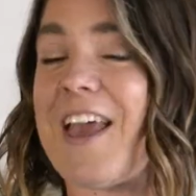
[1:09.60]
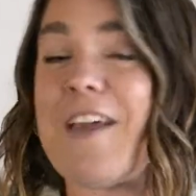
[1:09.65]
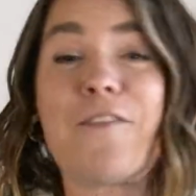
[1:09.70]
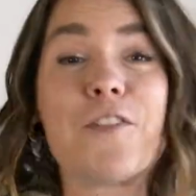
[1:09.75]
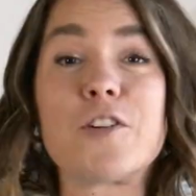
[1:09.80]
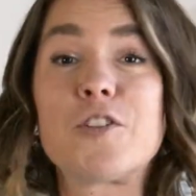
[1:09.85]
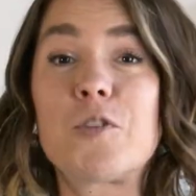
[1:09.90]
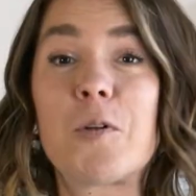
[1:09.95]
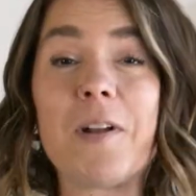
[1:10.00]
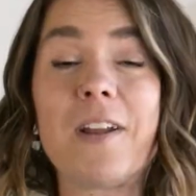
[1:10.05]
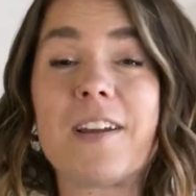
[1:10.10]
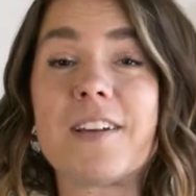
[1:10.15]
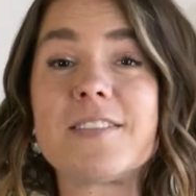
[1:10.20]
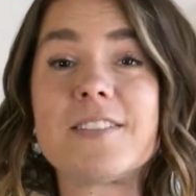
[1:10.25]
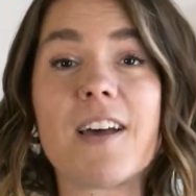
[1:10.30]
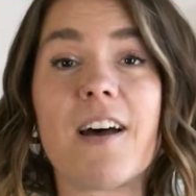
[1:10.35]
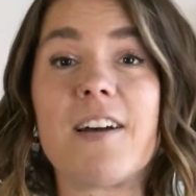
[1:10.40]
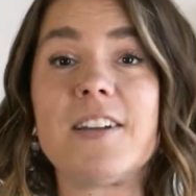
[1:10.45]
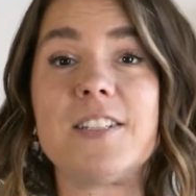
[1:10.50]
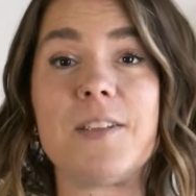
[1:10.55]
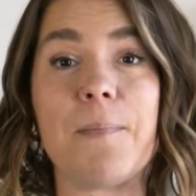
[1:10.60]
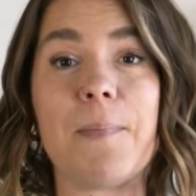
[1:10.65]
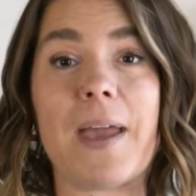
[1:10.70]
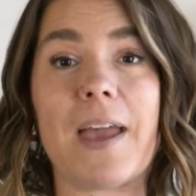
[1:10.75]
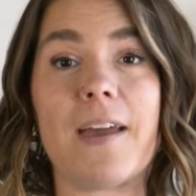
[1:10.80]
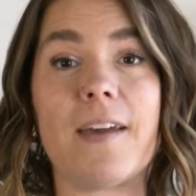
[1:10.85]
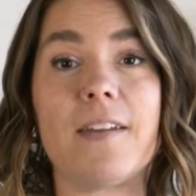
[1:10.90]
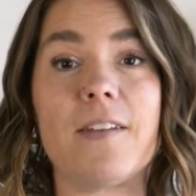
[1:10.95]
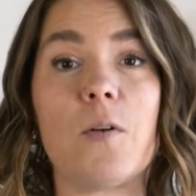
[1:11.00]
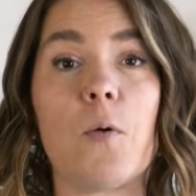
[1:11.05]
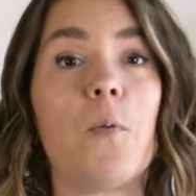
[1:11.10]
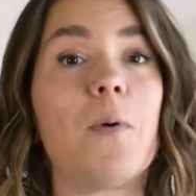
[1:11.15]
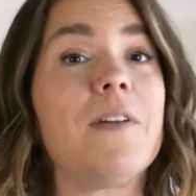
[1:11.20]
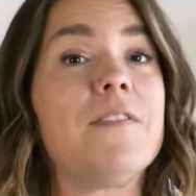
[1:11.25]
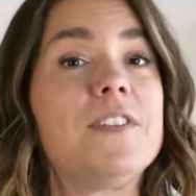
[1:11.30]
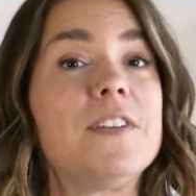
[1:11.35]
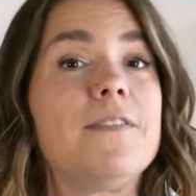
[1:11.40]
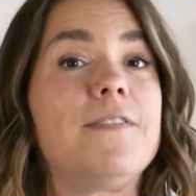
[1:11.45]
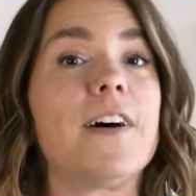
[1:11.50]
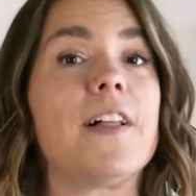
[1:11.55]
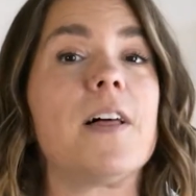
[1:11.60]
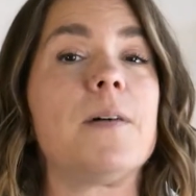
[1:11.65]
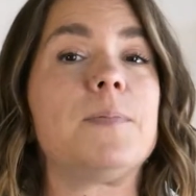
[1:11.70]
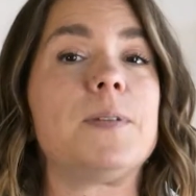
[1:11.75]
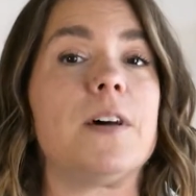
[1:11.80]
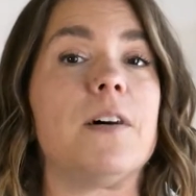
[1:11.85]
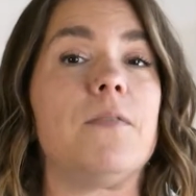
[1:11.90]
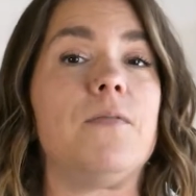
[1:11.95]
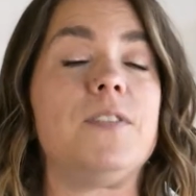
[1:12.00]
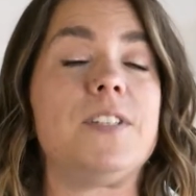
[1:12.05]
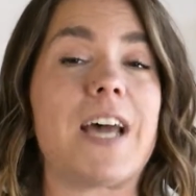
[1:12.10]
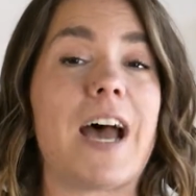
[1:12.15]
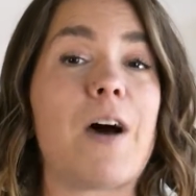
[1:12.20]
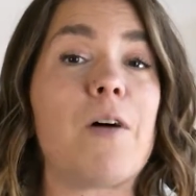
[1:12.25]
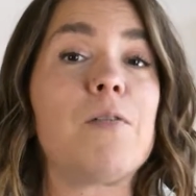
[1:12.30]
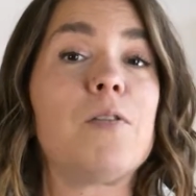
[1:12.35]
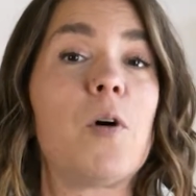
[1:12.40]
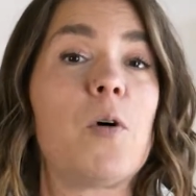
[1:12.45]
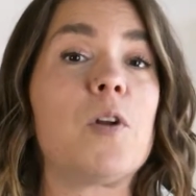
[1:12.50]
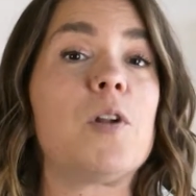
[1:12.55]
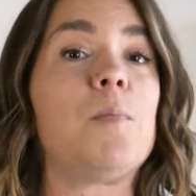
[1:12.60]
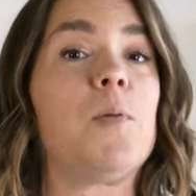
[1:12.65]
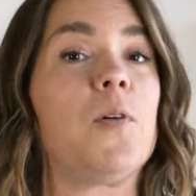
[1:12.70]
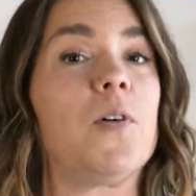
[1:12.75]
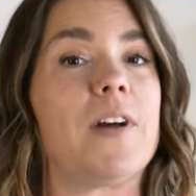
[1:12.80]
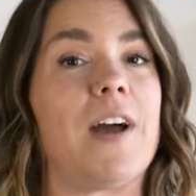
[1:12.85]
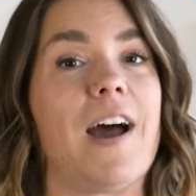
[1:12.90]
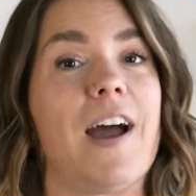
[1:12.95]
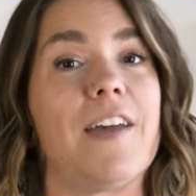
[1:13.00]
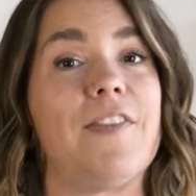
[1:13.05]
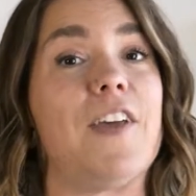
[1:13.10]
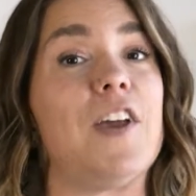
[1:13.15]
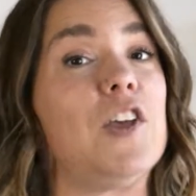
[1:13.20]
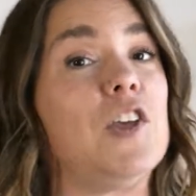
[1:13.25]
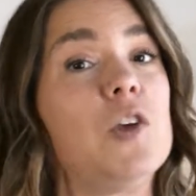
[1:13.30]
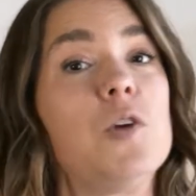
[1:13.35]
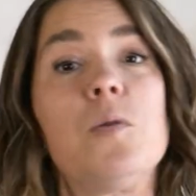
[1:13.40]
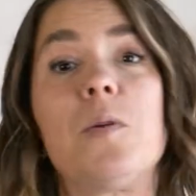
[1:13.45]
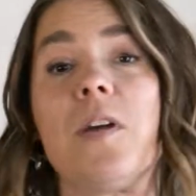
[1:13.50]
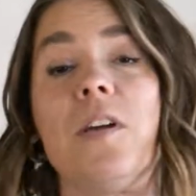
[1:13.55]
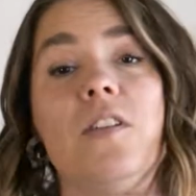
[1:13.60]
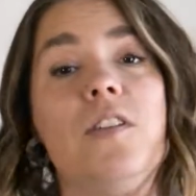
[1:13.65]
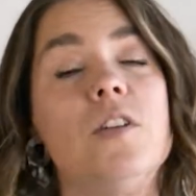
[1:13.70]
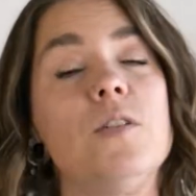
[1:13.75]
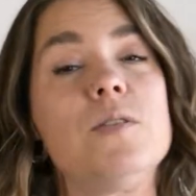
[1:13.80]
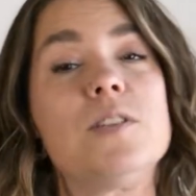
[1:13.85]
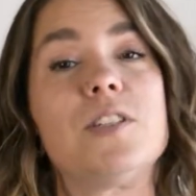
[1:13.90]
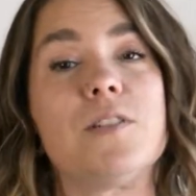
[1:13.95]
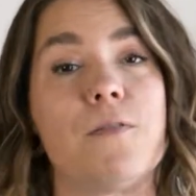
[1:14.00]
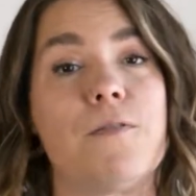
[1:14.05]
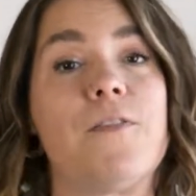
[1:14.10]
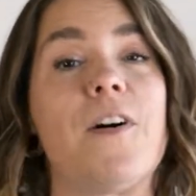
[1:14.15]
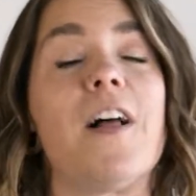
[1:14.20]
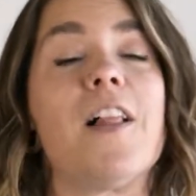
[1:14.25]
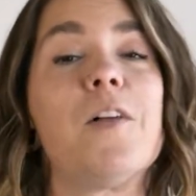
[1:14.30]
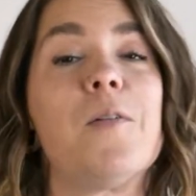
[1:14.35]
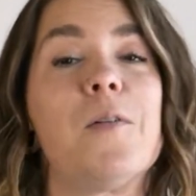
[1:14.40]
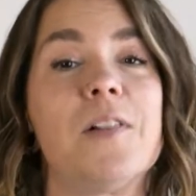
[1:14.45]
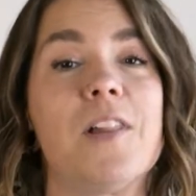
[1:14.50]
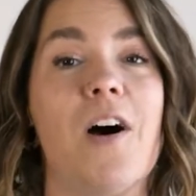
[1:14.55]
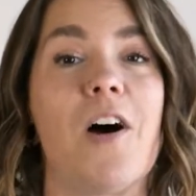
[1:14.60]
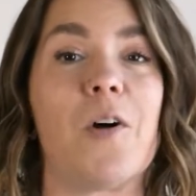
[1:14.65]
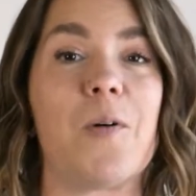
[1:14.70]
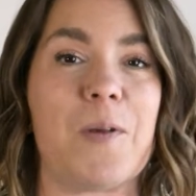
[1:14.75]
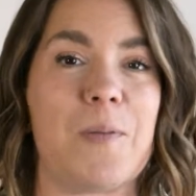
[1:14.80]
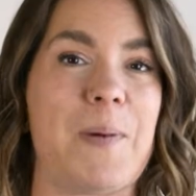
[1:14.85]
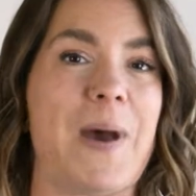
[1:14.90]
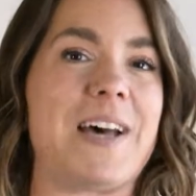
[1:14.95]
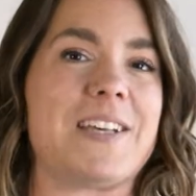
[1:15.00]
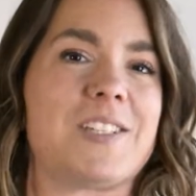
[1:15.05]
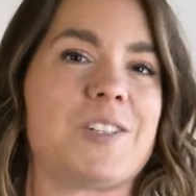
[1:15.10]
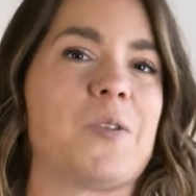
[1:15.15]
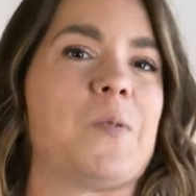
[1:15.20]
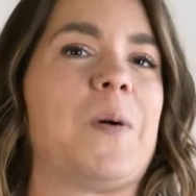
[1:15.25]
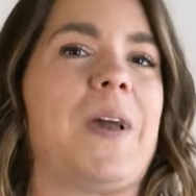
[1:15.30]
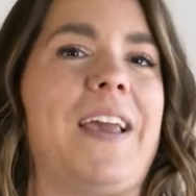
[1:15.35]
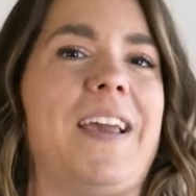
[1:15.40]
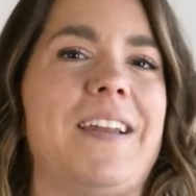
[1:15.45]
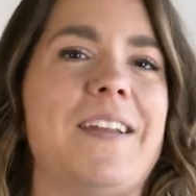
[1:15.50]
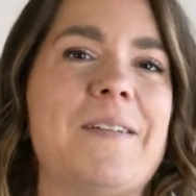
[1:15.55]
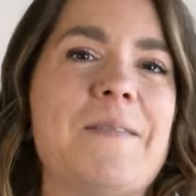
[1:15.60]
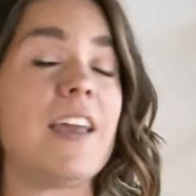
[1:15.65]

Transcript: If you're joining us on demand, we've developed a downloadable guide that you can use to follow along with Pastor Wade.